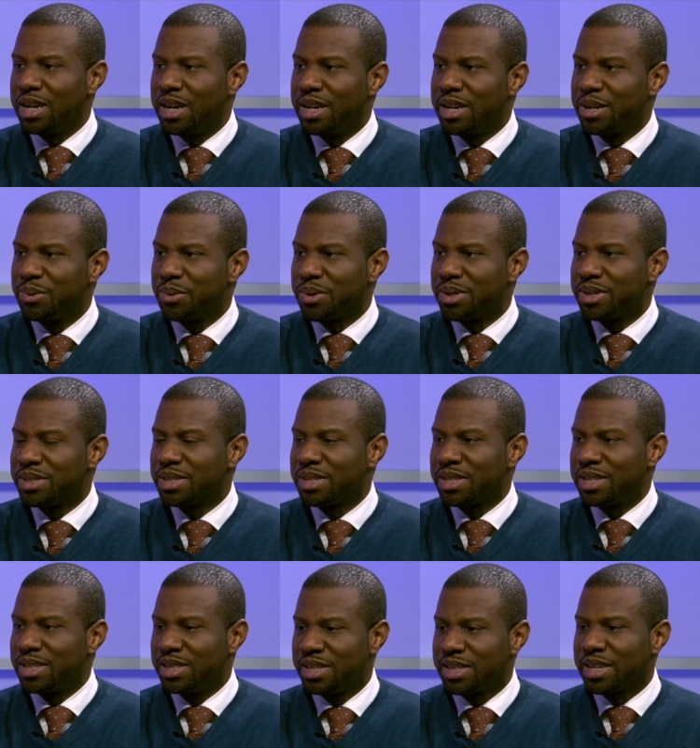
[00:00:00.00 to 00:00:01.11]
uh, in order
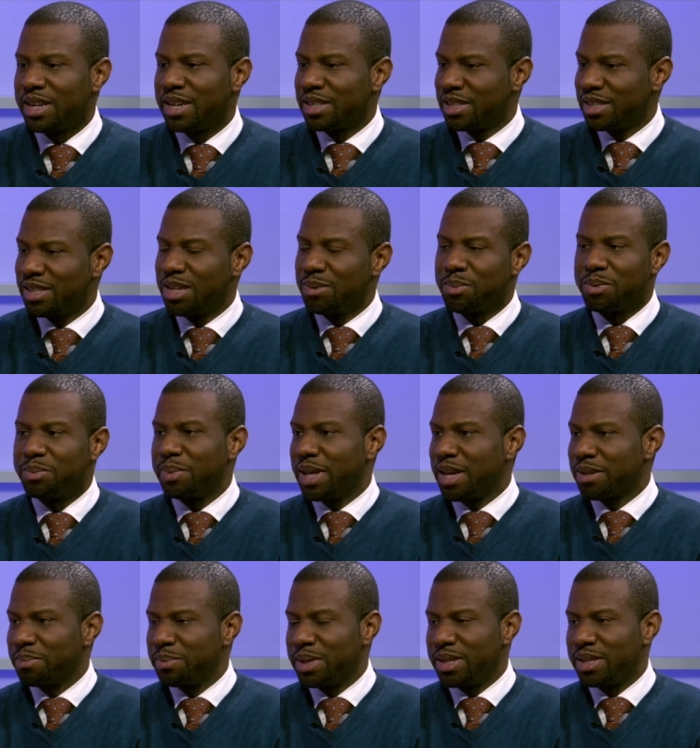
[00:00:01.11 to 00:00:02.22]
to look at the number of
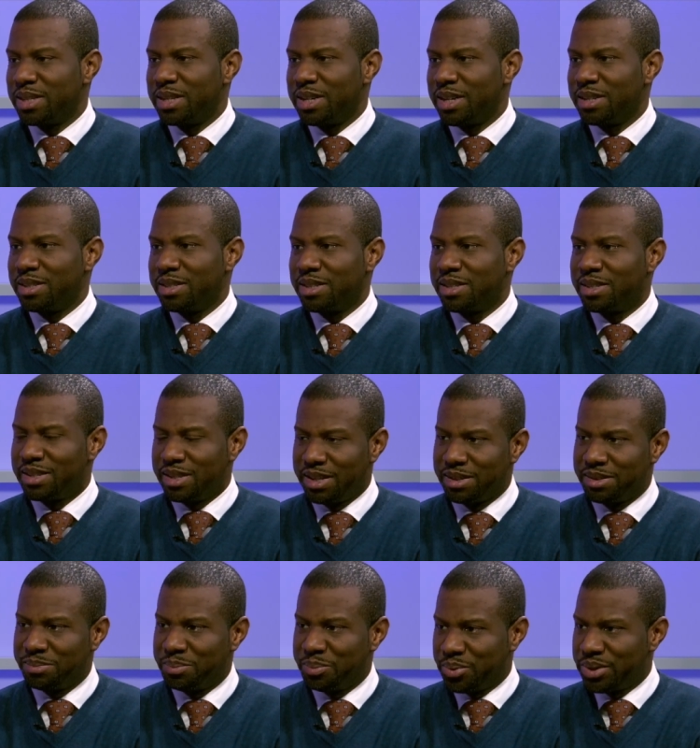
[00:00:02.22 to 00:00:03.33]
black men in,
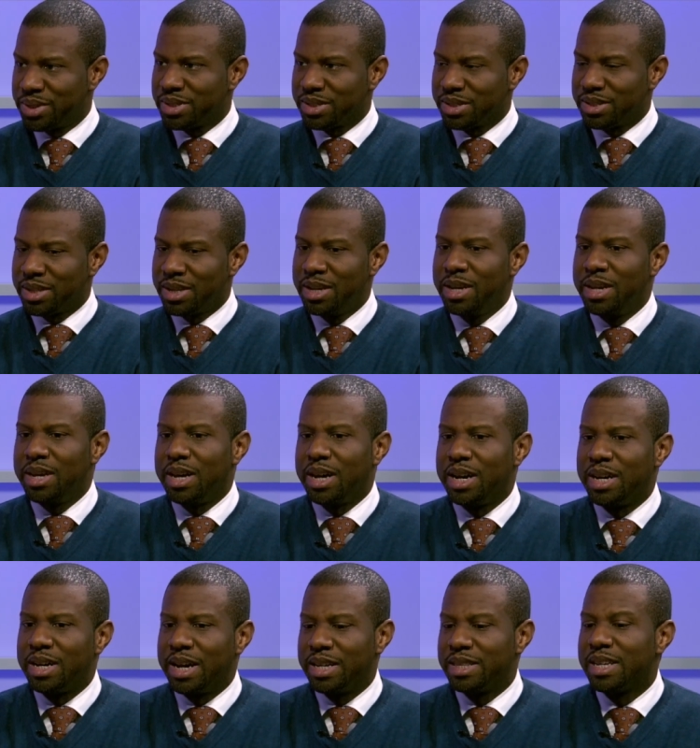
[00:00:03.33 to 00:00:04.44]
in prison. Mm-hmm.
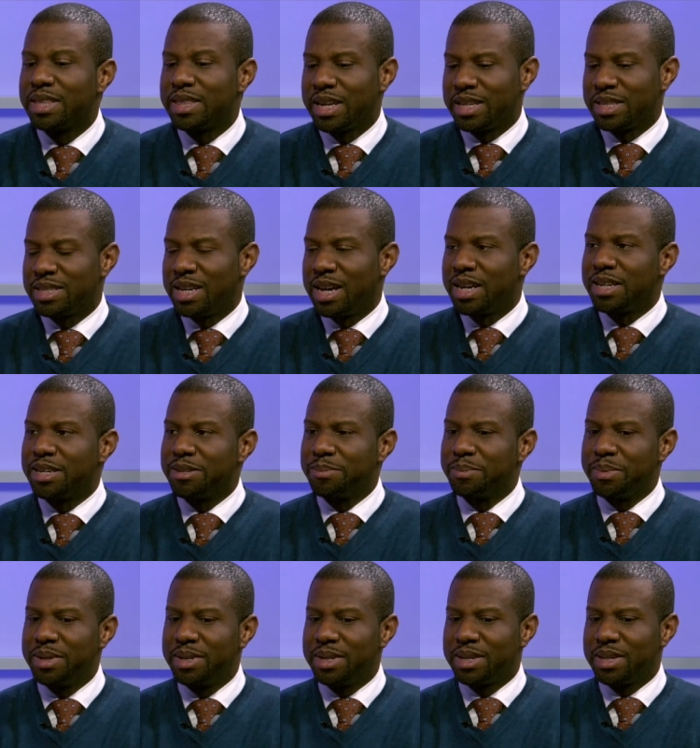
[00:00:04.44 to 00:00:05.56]
Uh, and at that
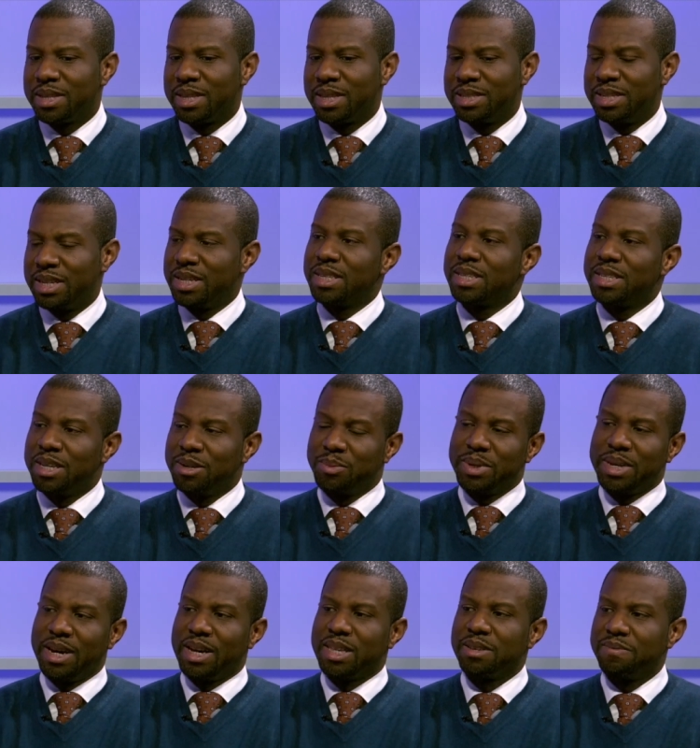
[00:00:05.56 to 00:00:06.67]
time, the data that
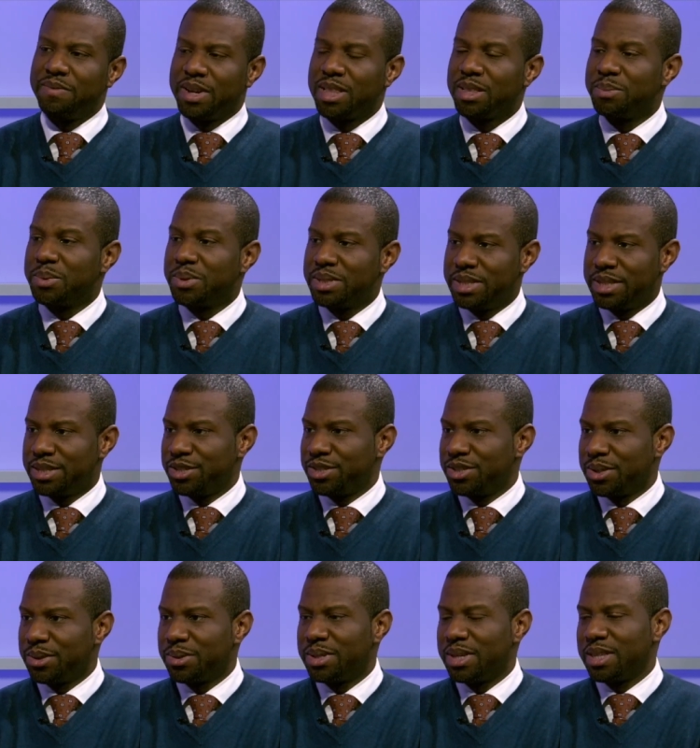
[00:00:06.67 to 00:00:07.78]
we had available did
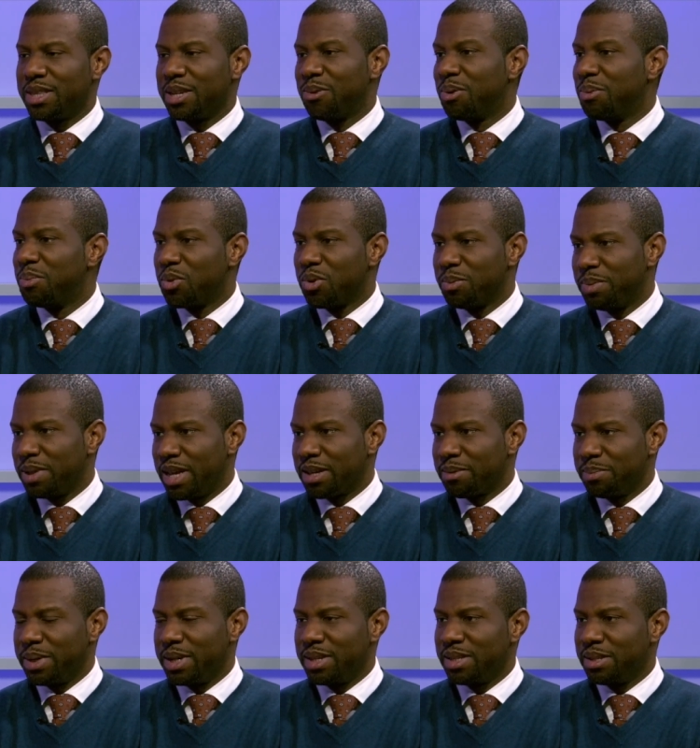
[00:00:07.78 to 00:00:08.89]
show that there were more
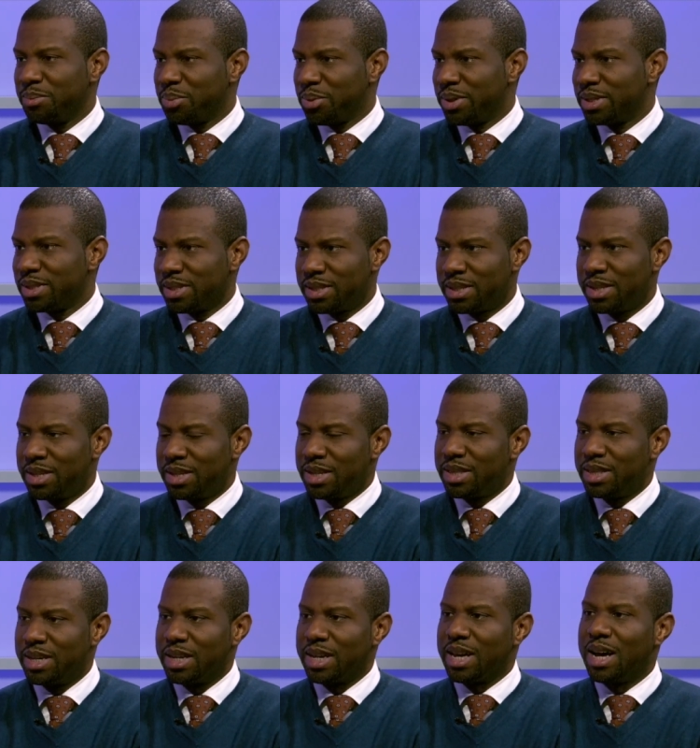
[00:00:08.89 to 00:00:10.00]
black men in prison
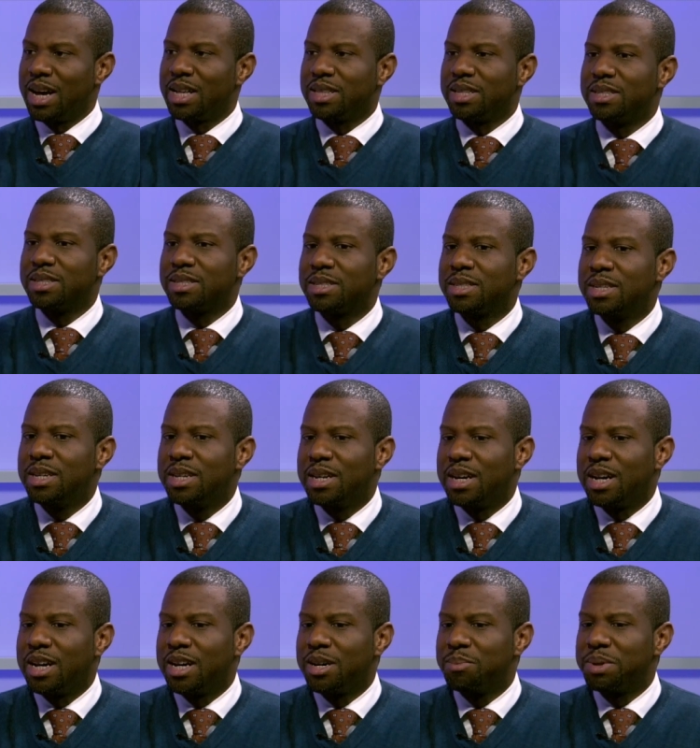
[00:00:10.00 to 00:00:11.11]
than college.
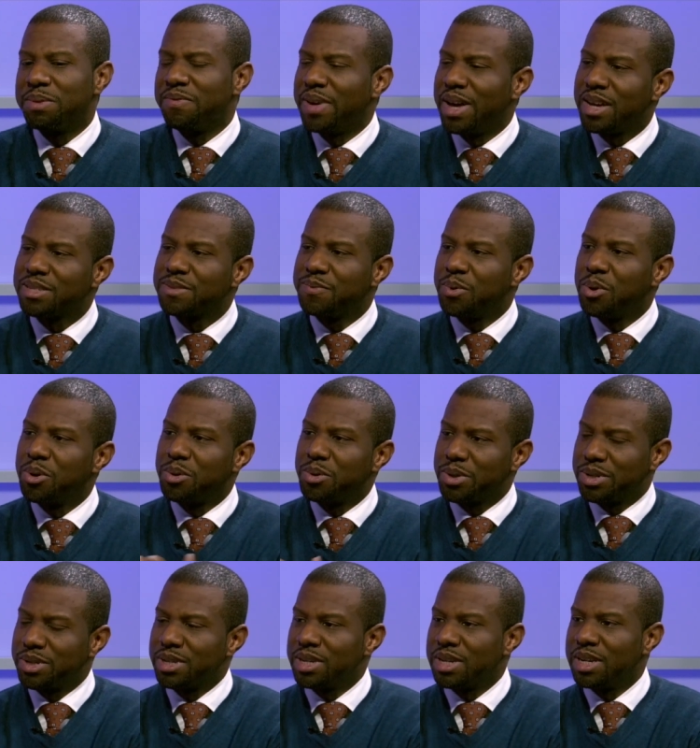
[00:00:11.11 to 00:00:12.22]
Uh, but fast
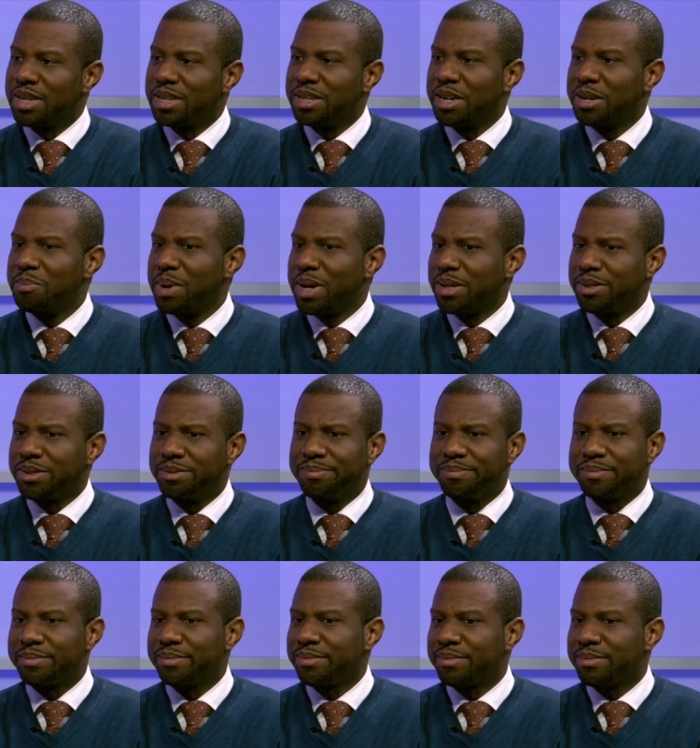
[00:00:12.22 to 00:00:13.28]
forward uh, about